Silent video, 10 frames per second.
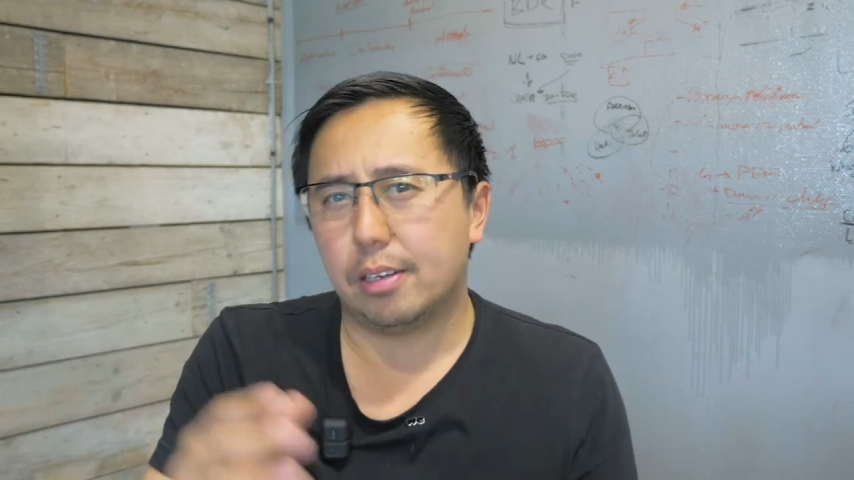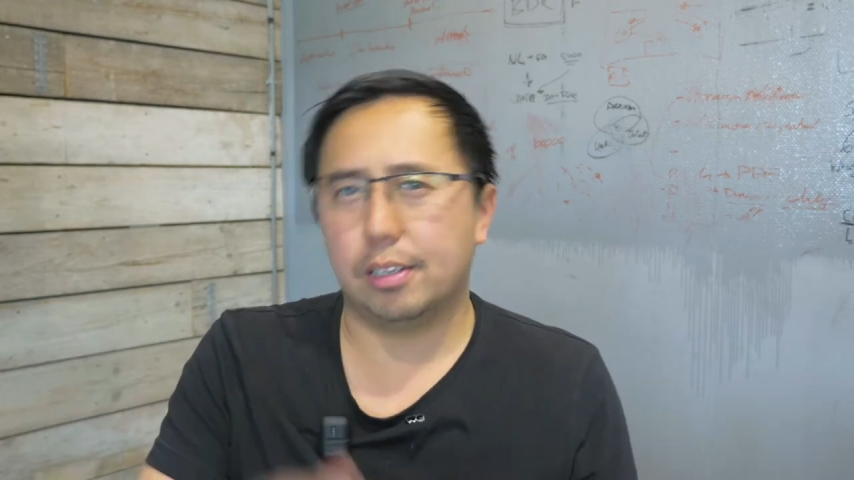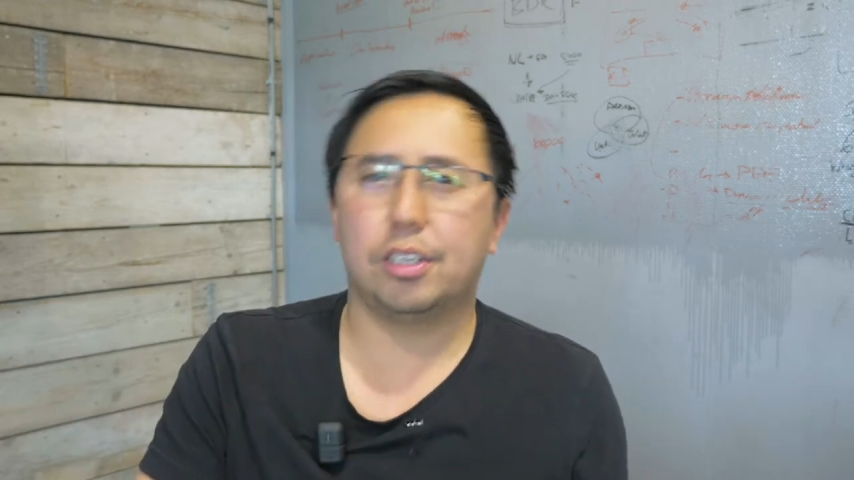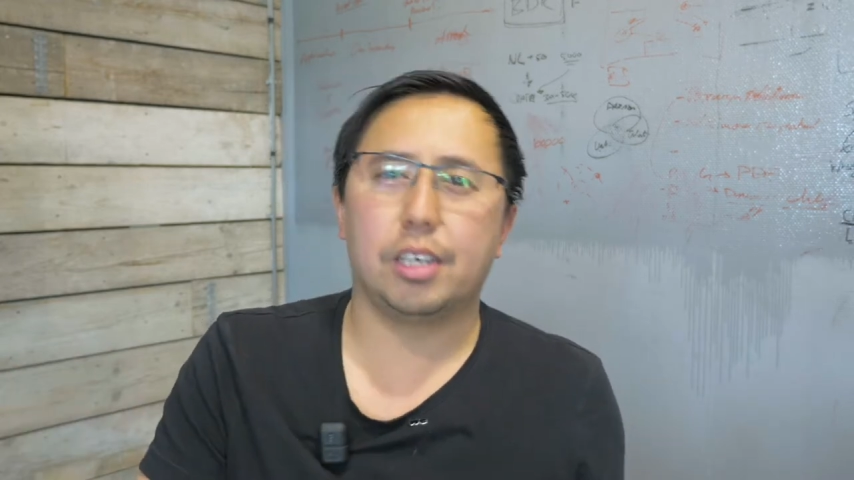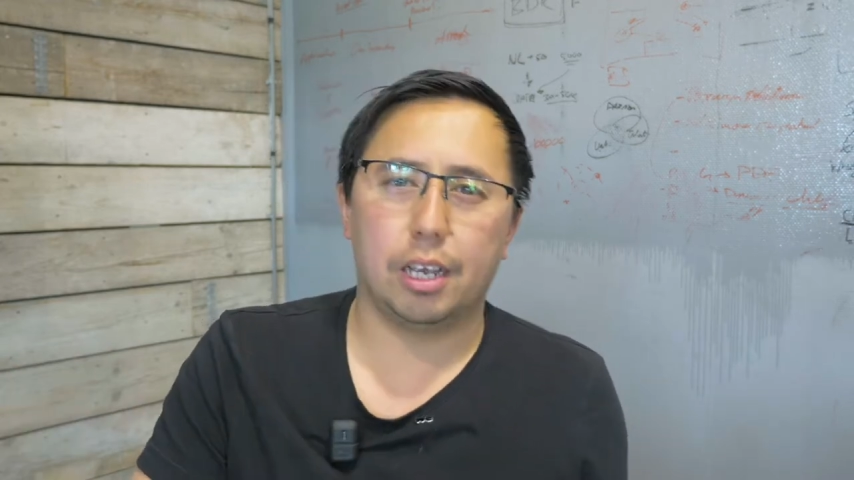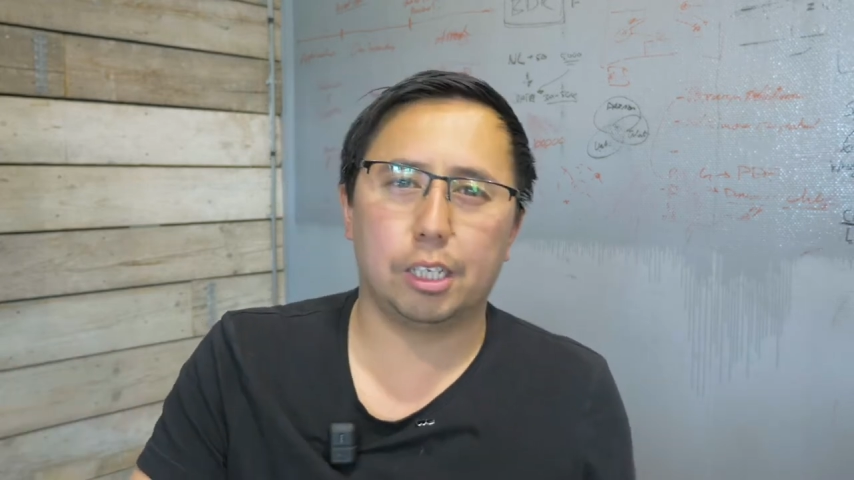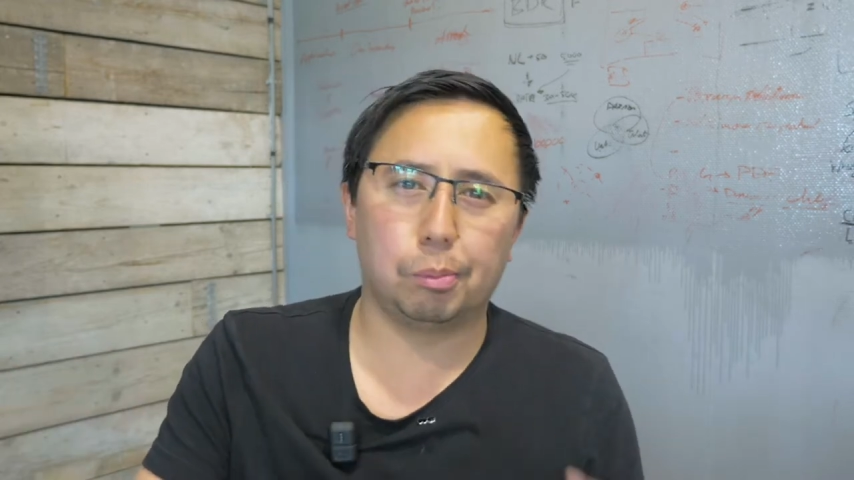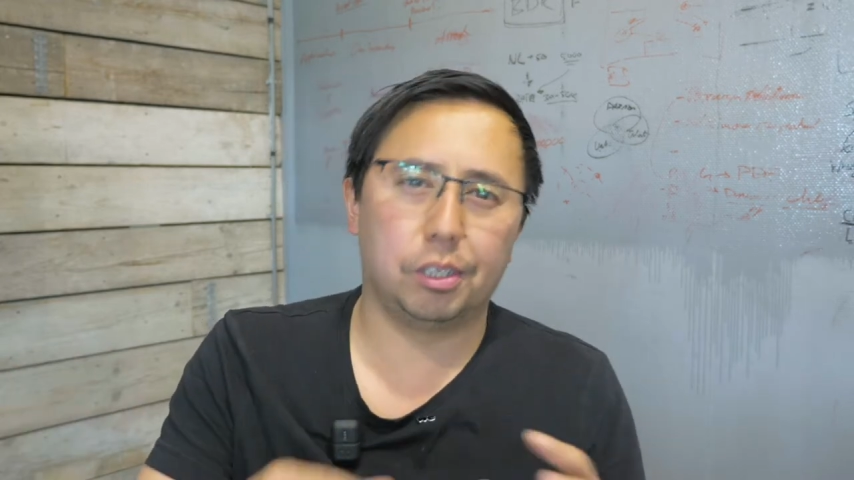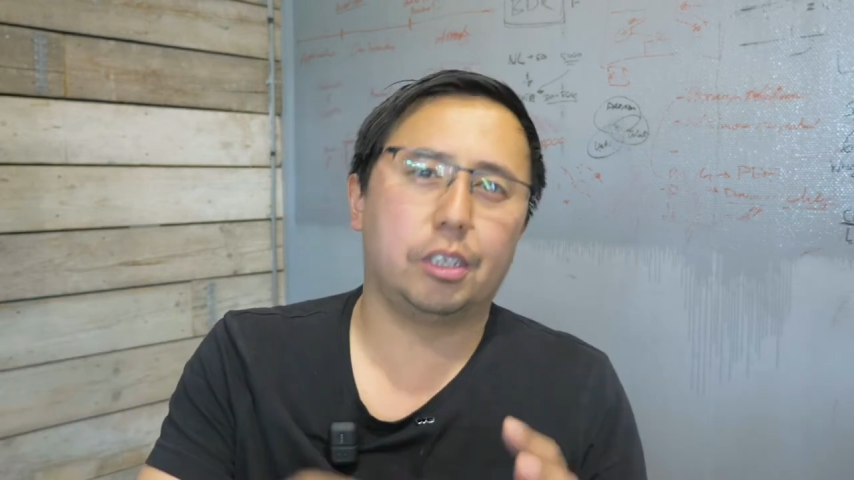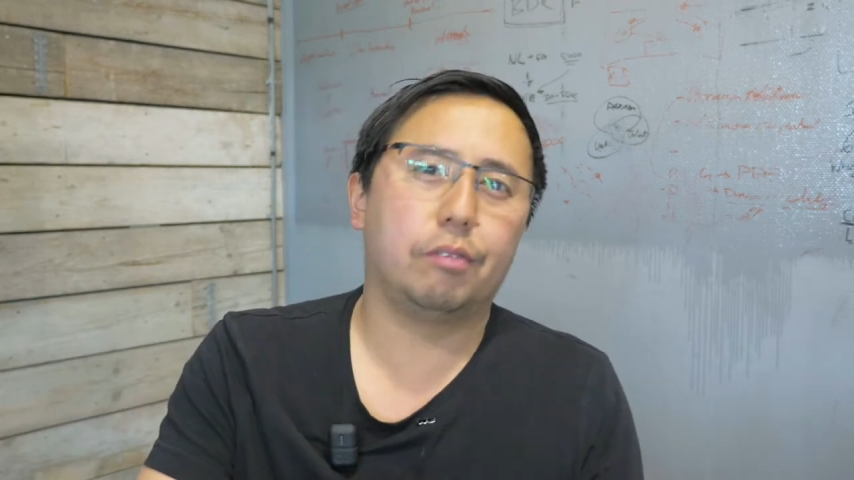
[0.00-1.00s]
this year
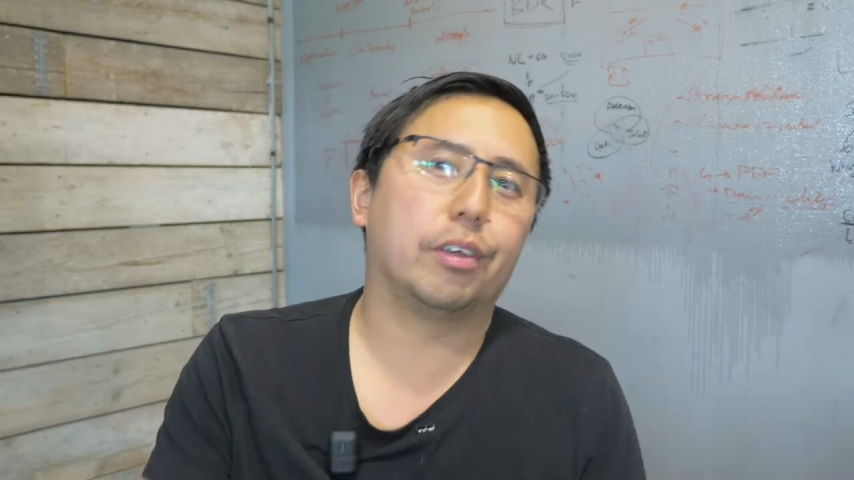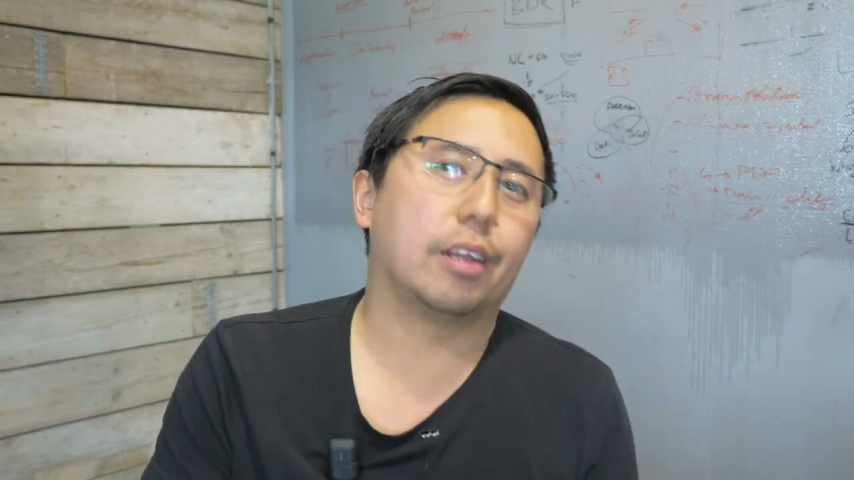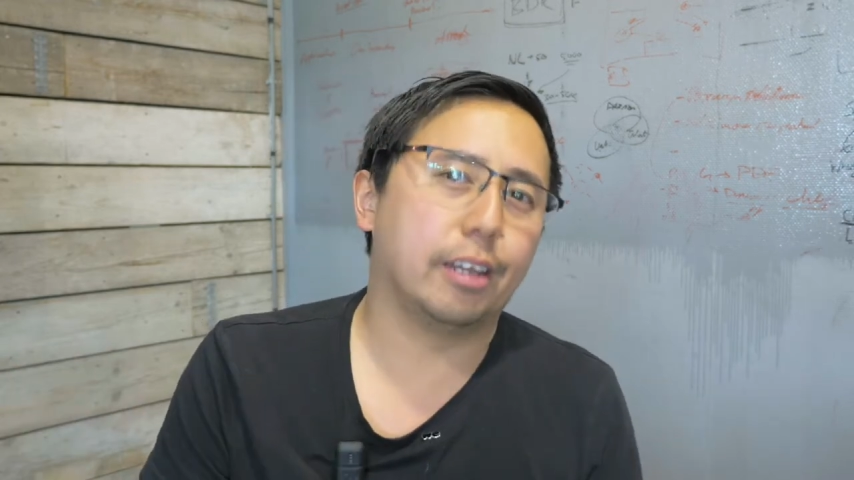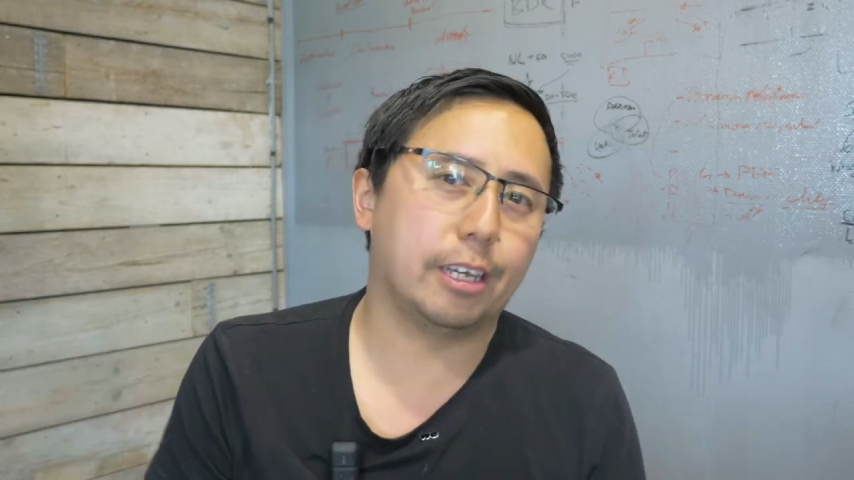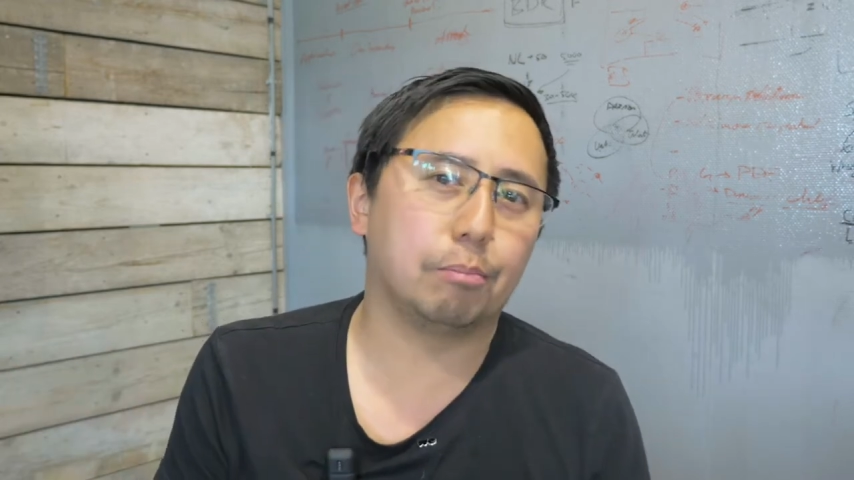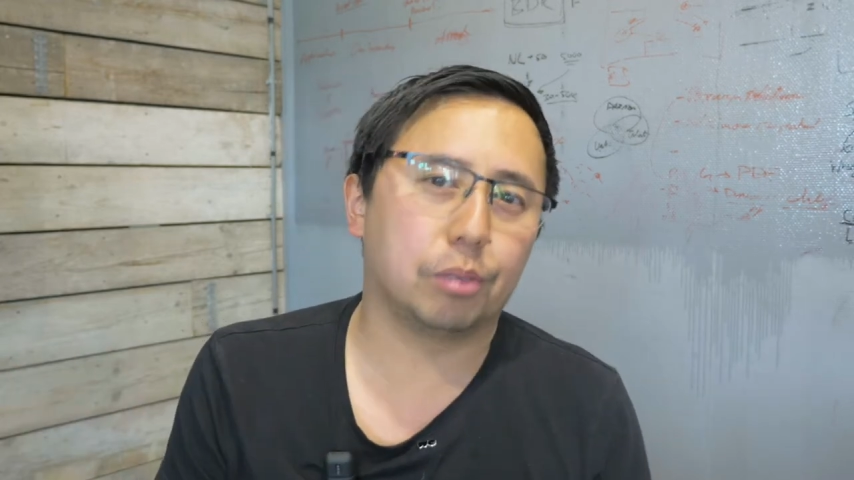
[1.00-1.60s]
specifically.